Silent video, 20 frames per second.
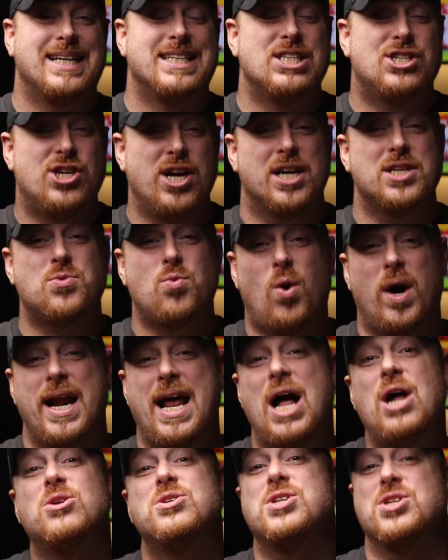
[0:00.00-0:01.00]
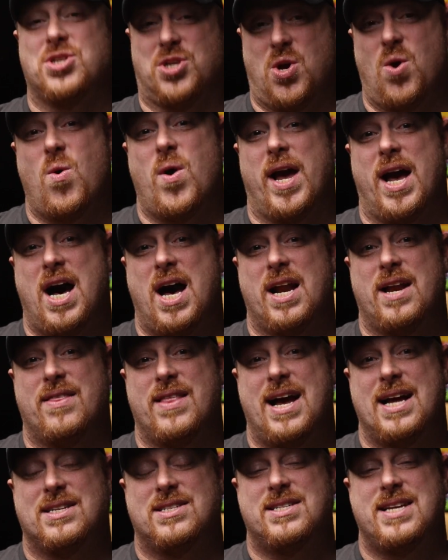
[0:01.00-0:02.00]
just what else is going on in
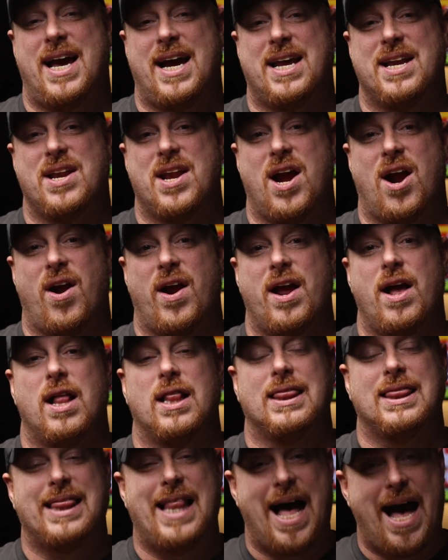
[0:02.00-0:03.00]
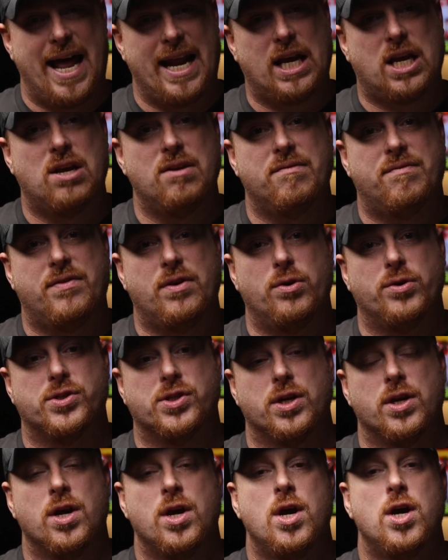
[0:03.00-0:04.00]
that secondary. A lot of
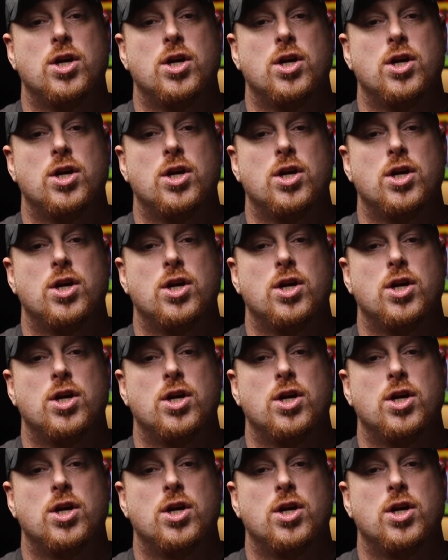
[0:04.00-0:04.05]
confusion.